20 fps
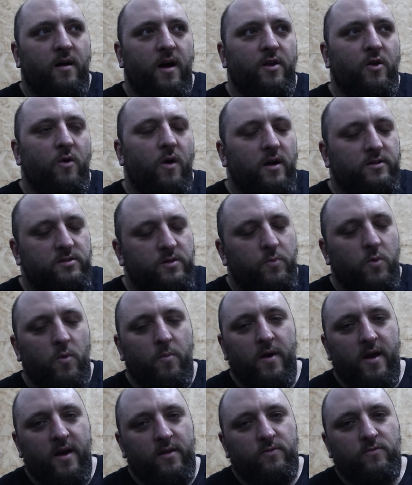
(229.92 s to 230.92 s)
I know how to put
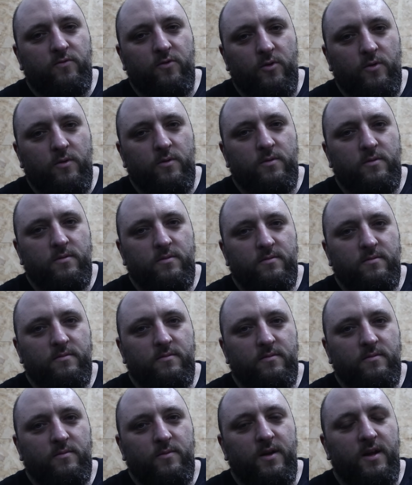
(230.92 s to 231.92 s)
my head through
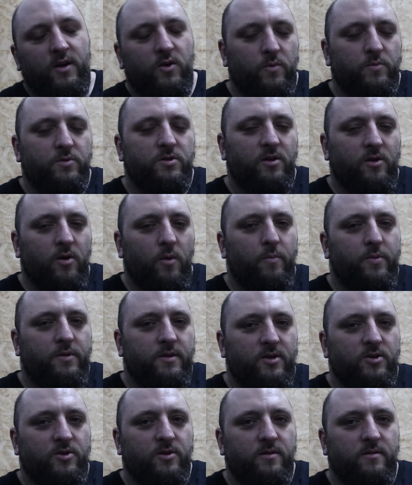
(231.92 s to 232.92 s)
when it comes to
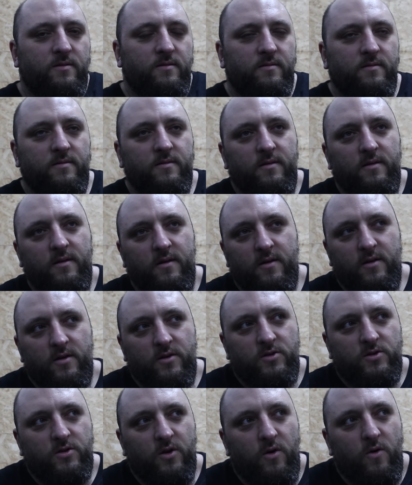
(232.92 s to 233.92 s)
competition.
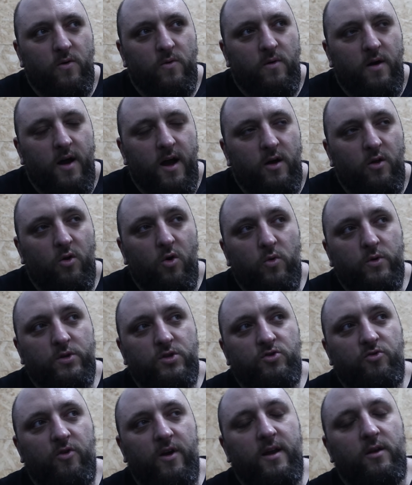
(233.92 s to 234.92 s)
So I'll always
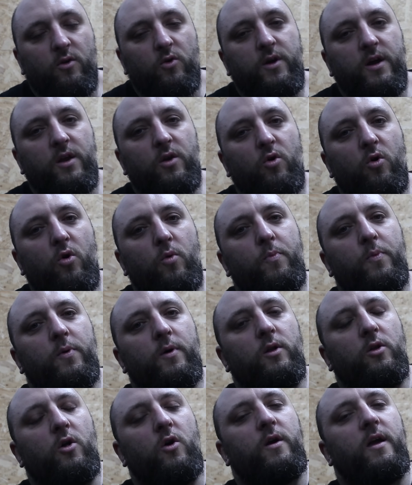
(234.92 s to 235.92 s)
train looking up,
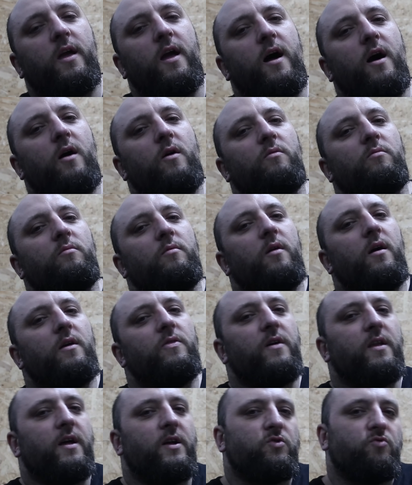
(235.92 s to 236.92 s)
lock it out, and
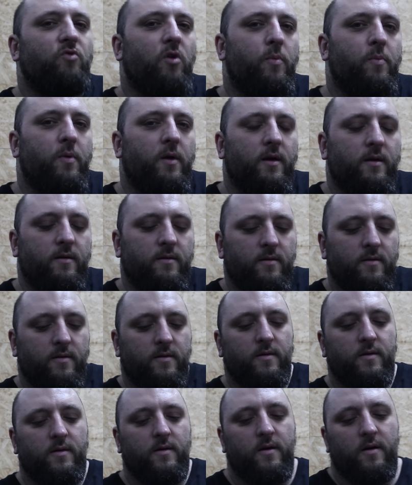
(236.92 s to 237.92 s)
then I drop it.
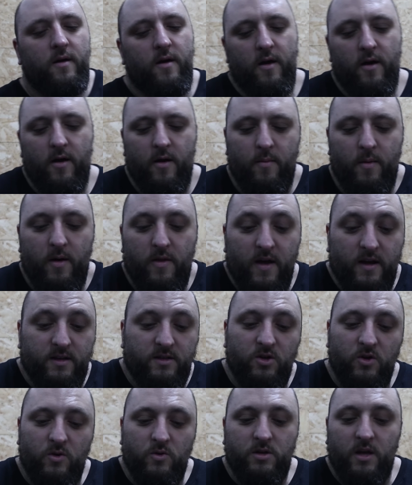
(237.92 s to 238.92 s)
And
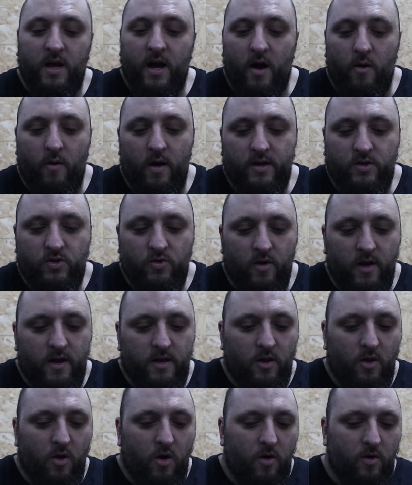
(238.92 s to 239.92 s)
that's usually how I
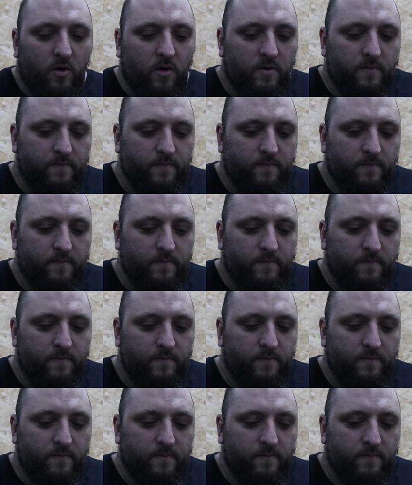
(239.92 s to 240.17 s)
train log.